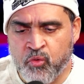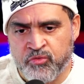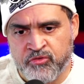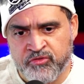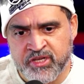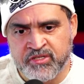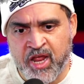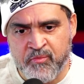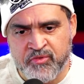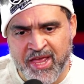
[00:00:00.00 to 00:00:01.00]
the reason
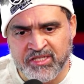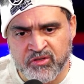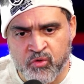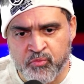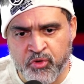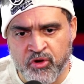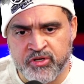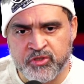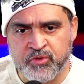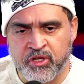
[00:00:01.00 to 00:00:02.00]
that's so
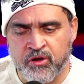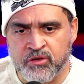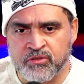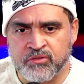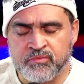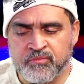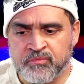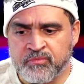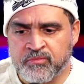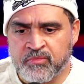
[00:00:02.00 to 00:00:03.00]
important is because
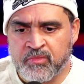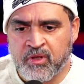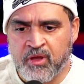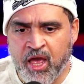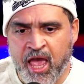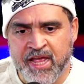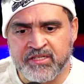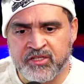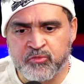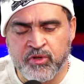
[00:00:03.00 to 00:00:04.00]
I had
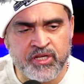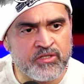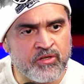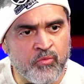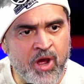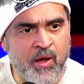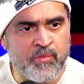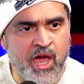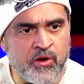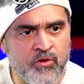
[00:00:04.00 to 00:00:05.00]
to explain to them why I'm
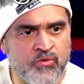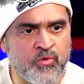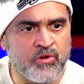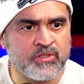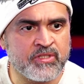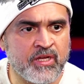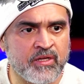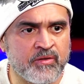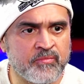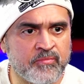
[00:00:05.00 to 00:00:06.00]
not home all the
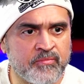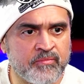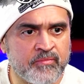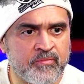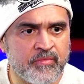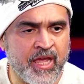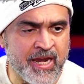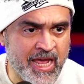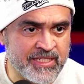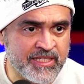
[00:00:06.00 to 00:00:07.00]
time.
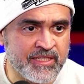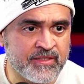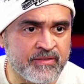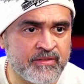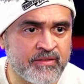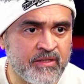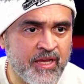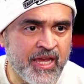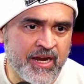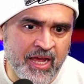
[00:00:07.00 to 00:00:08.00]
And I did.
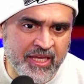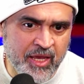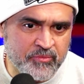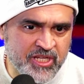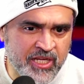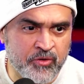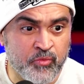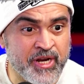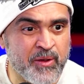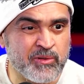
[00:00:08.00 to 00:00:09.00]
And I kept telling them
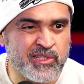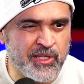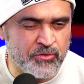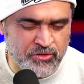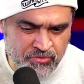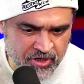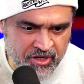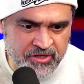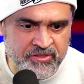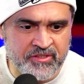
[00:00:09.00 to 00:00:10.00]
when they was little, you're going to
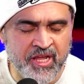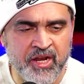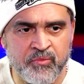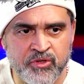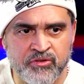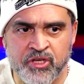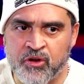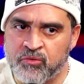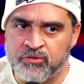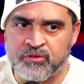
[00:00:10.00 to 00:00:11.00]
understand it when you get
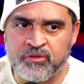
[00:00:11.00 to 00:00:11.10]
older.